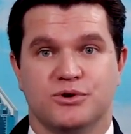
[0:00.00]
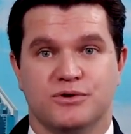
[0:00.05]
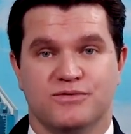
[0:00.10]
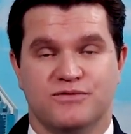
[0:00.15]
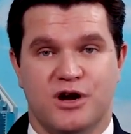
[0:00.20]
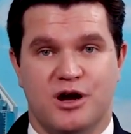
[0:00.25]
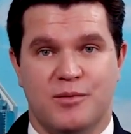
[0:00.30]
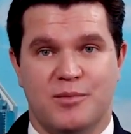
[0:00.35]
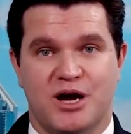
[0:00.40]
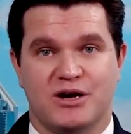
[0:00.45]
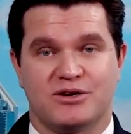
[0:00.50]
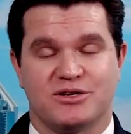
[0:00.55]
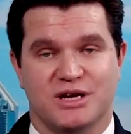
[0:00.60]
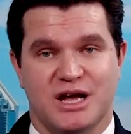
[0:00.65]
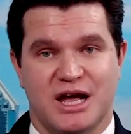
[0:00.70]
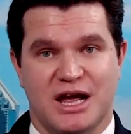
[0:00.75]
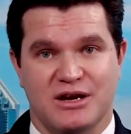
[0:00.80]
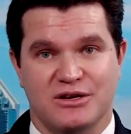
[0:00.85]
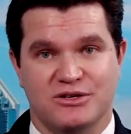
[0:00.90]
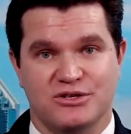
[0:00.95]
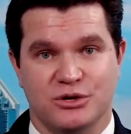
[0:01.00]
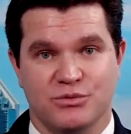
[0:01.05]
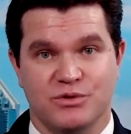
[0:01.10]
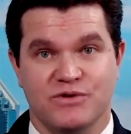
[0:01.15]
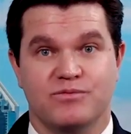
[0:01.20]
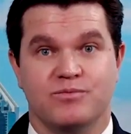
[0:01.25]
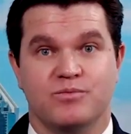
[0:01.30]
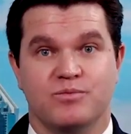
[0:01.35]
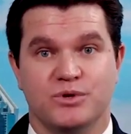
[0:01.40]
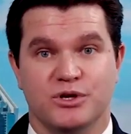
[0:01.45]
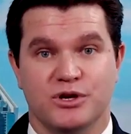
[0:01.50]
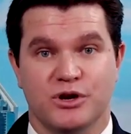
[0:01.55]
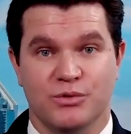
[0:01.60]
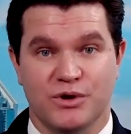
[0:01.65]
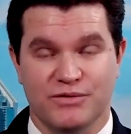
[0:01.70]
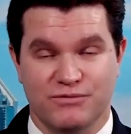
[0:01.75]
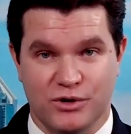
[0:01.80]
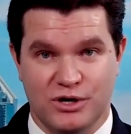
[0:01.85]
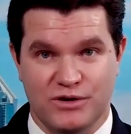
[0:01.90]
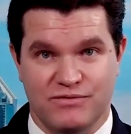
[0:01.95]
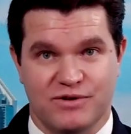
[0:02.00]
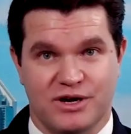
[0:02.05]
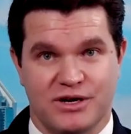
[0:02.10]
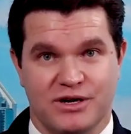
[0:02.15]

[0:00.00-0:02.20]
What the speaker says: a farm out, and so we're fully